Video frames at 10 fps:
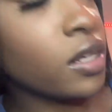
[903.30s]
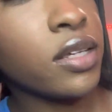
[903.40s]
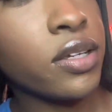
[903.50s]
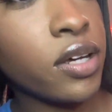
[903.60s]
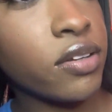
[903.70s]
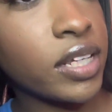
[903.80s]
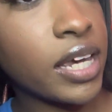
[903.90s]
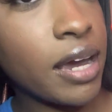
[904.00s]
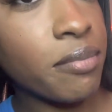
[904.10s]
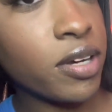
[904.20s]
you know, the
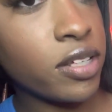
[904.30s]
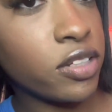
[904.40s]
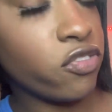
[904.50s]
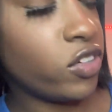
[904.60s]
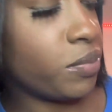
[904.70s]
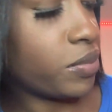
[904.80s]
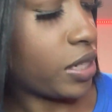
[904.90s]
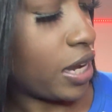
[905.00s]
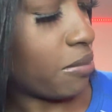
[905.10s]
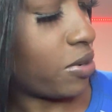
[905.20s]
camera, the flip
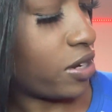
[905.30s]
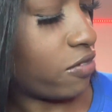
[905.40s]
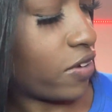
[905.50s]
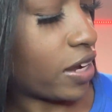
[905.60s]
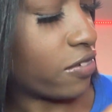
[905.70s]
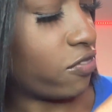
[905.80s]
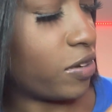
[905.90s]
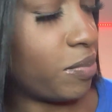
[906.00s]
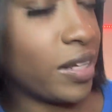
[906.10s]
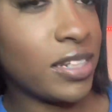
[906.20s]
camera, if I can
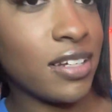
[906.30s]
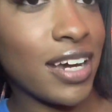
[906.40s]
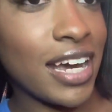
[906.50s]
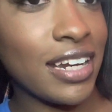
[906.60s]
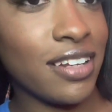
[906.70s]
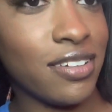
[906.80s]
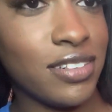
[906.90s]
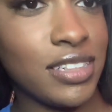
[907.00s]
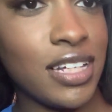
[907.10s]
flip it. Sorry, I got nails.